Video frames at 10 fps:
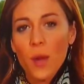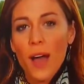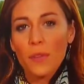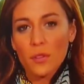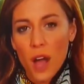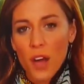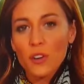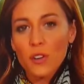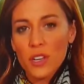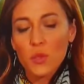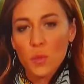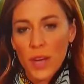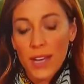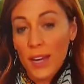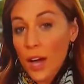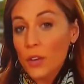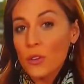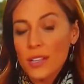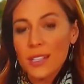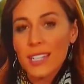rivals under his wing and
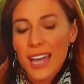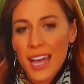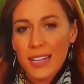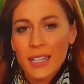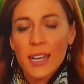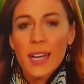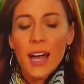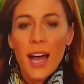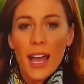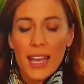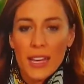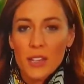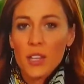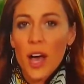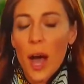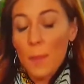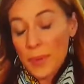under his tent, it is a